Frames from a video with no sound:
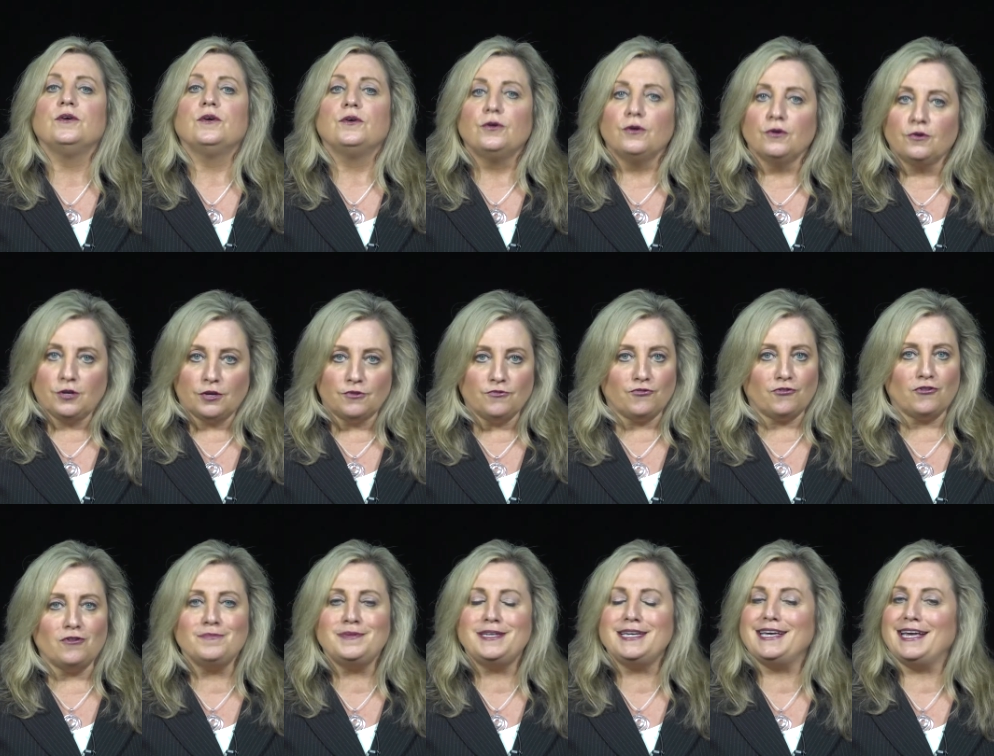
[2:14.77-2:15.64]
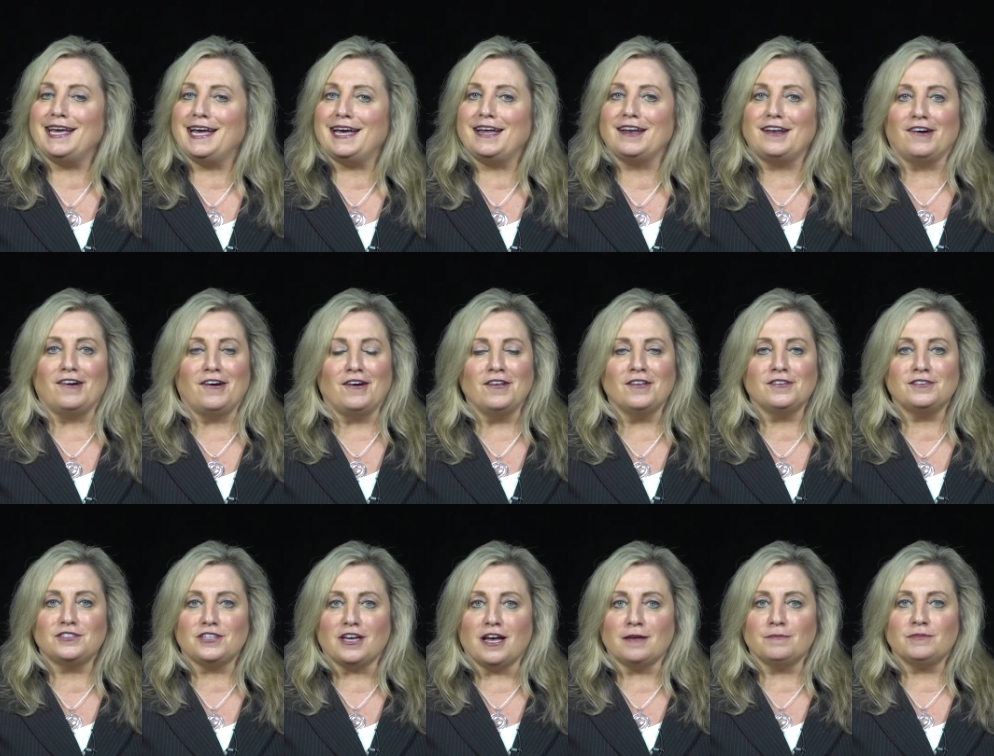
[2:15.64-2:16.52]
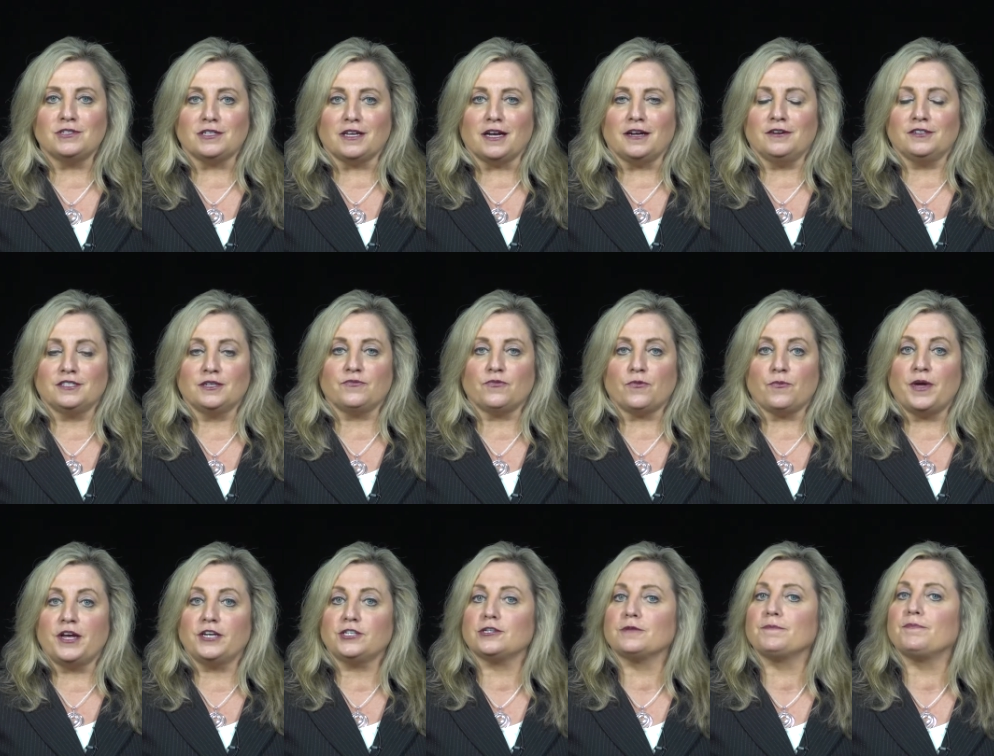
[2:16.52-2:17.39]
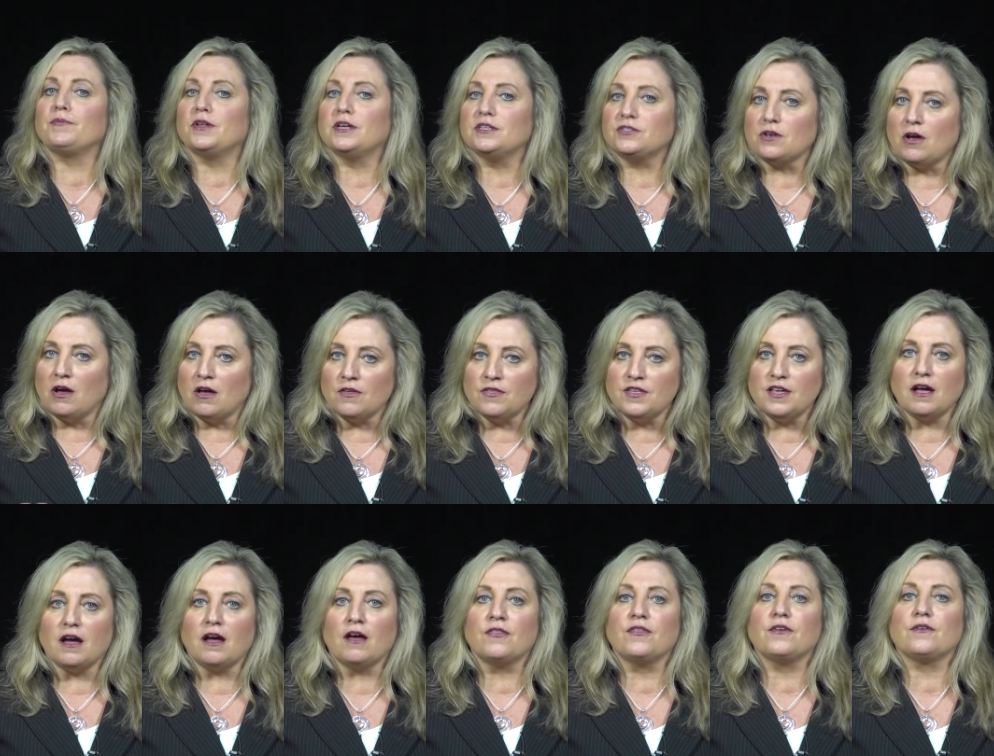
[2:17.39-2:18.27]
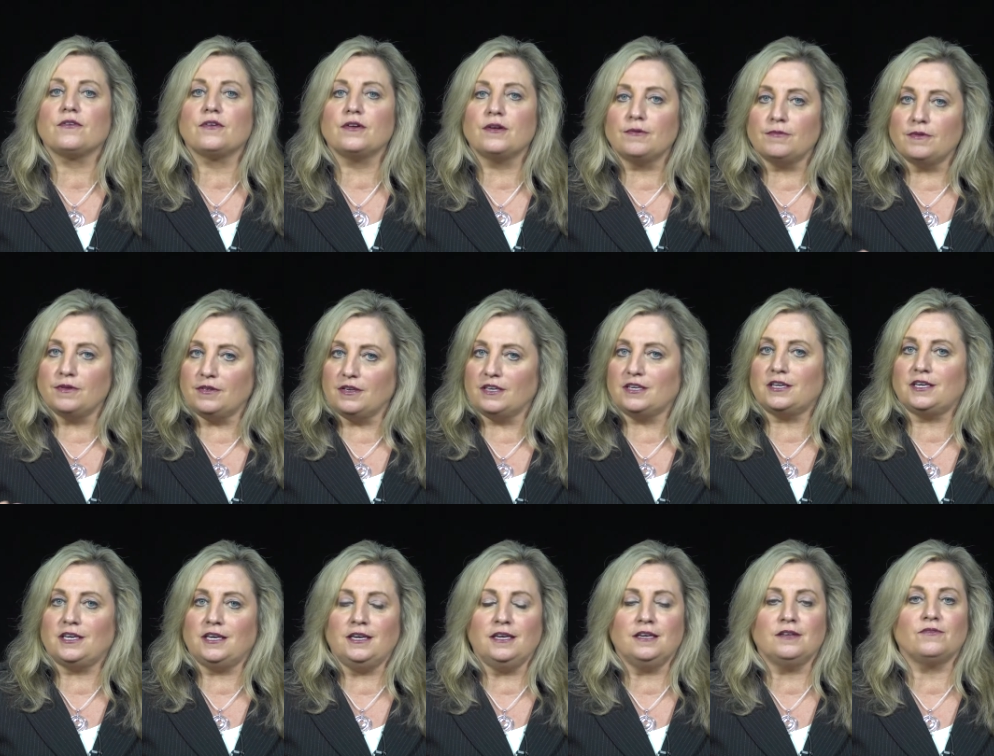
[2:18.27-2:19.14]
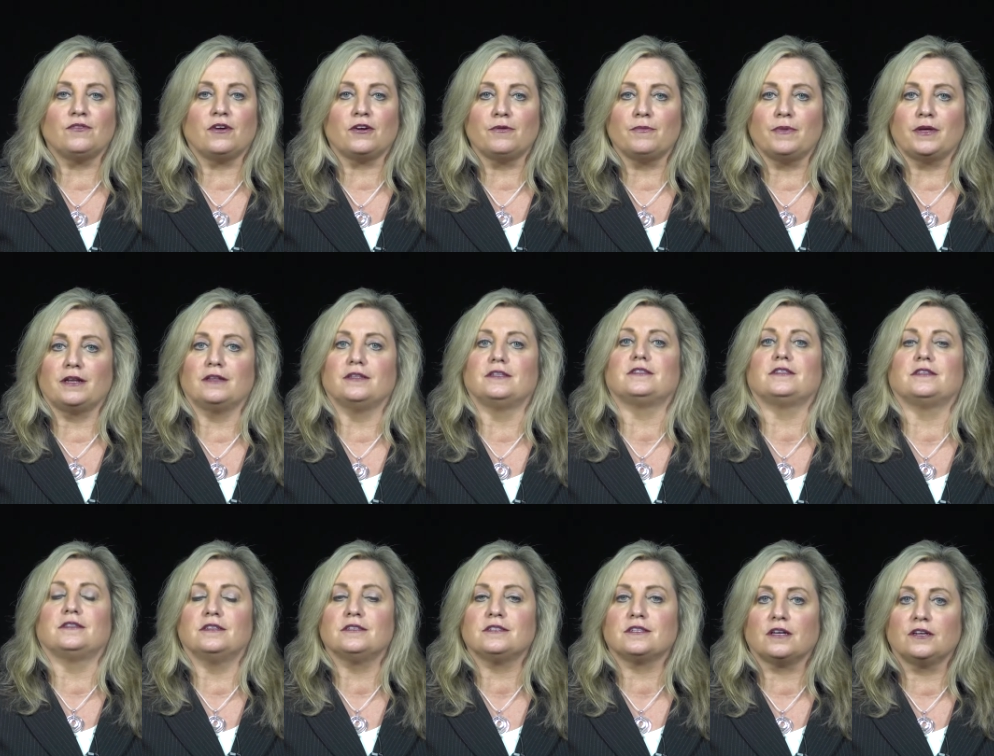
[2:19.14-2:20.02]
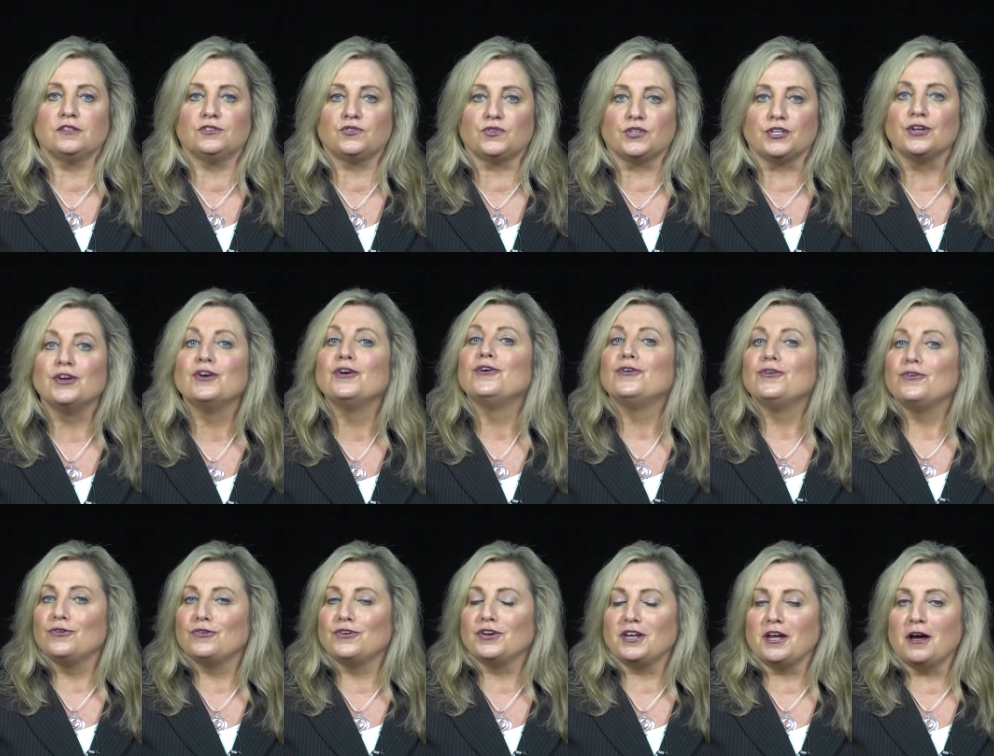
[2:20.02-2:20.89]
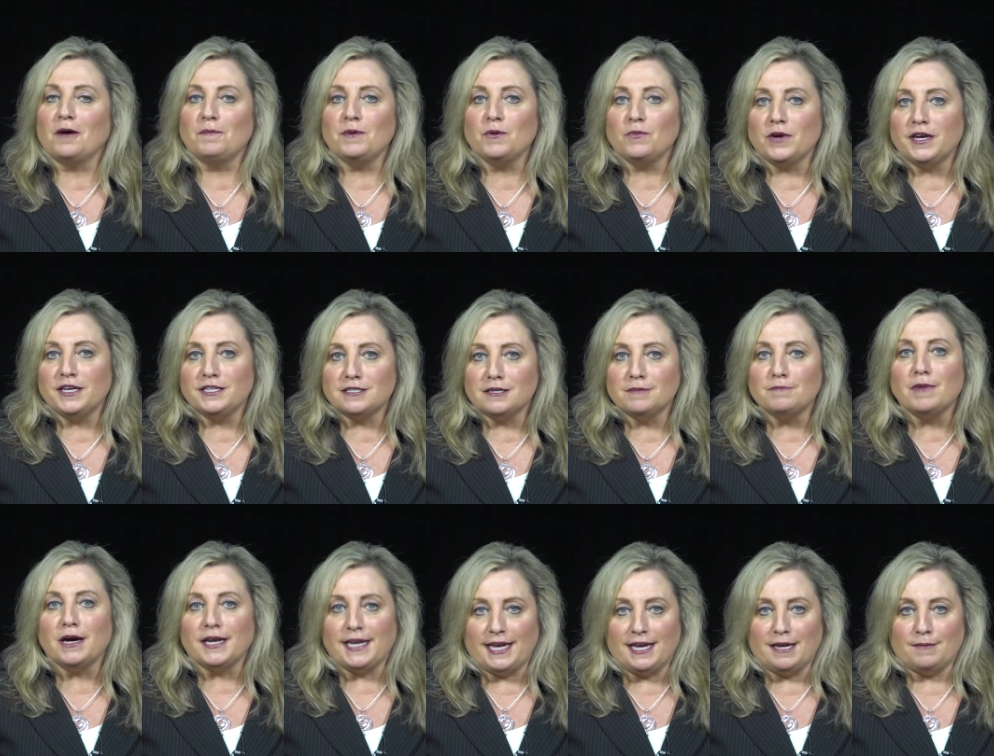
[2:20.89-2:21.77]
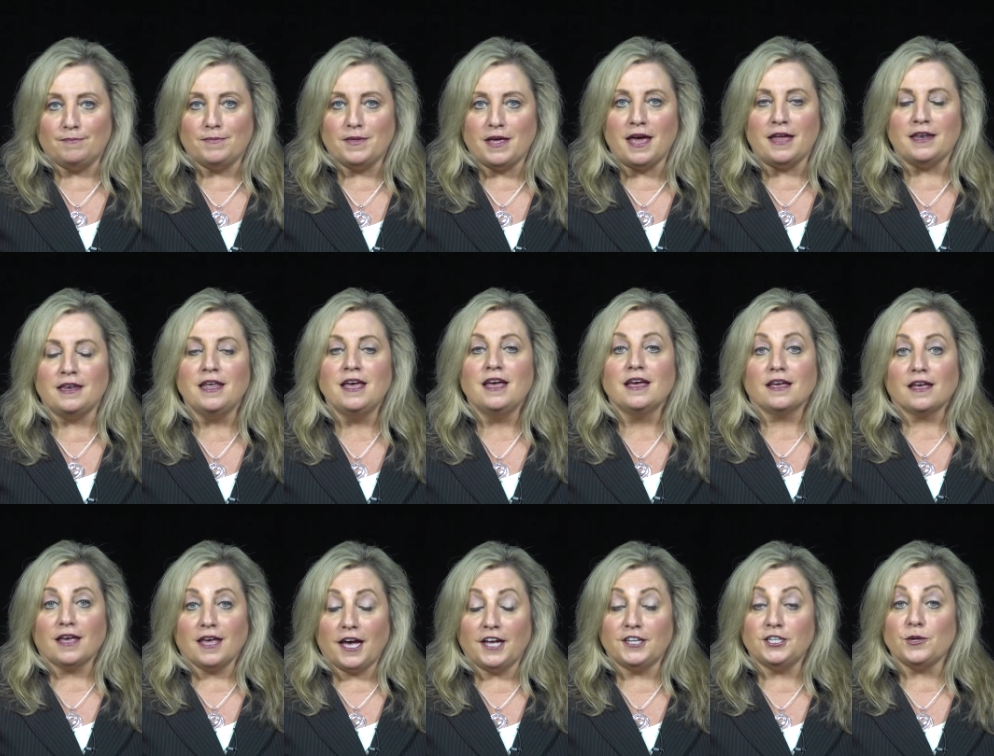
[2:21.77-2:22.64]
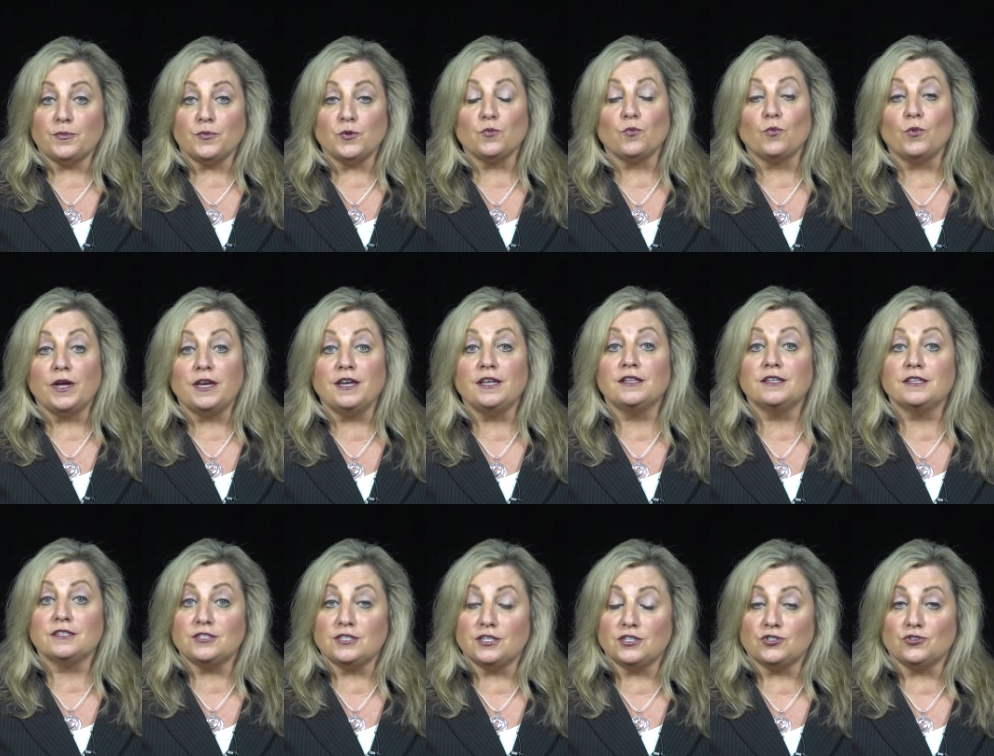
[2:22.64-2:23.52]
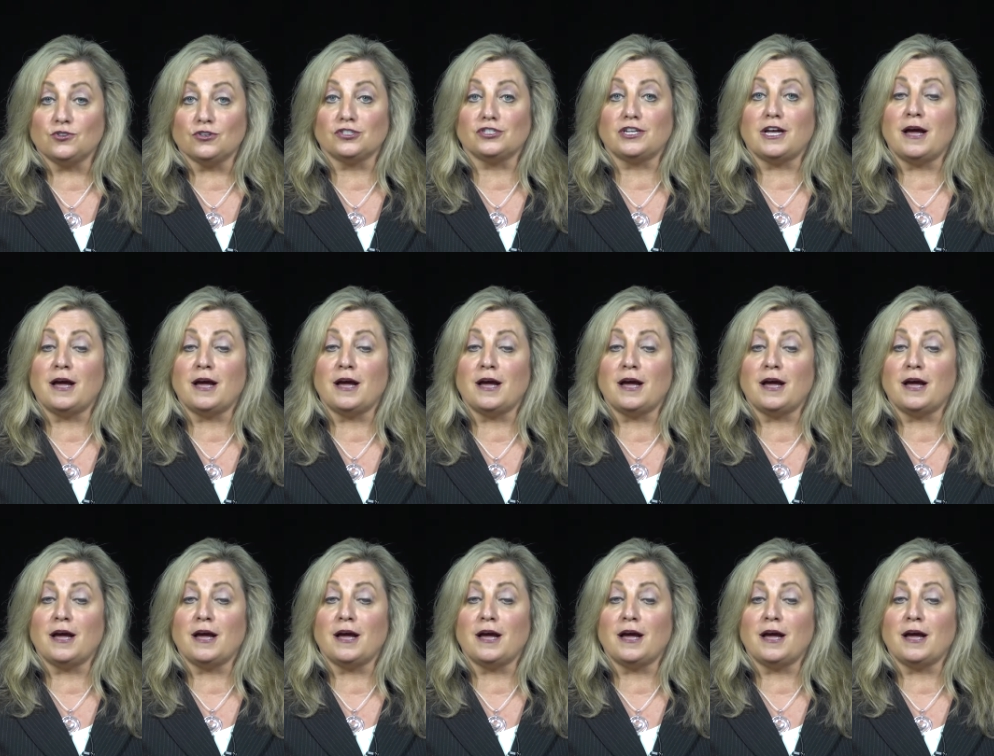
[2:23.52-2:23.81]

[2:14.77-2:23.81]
who confirmed he had all Tom Steyer's information plus all the other key environmentalists in this country who could help me raise the money and catch up and win in this district.